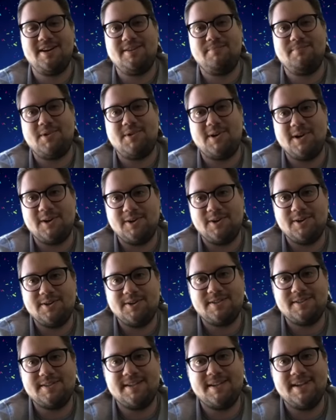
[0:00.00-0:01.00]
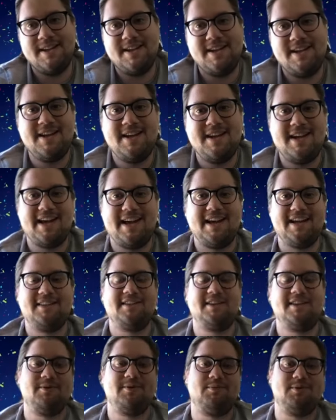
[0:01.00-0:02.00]
partners, and
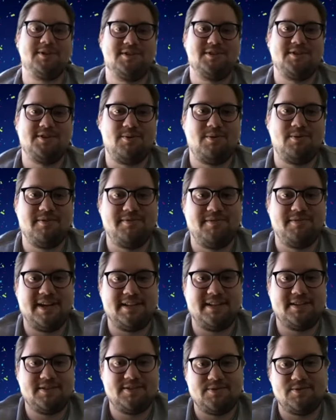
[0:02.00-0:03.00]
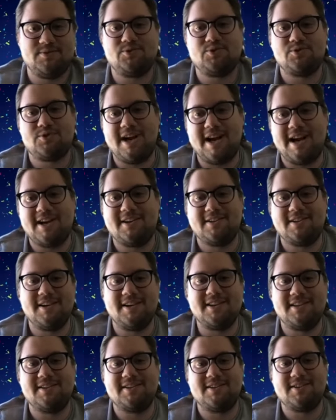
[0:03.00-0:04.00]
there was no event to track like
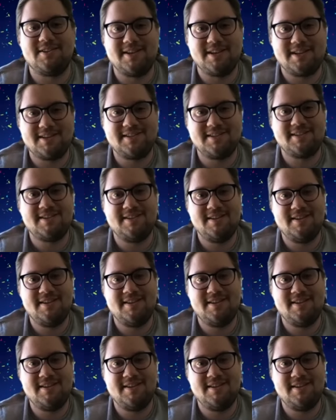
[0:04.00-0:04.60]
the clicks.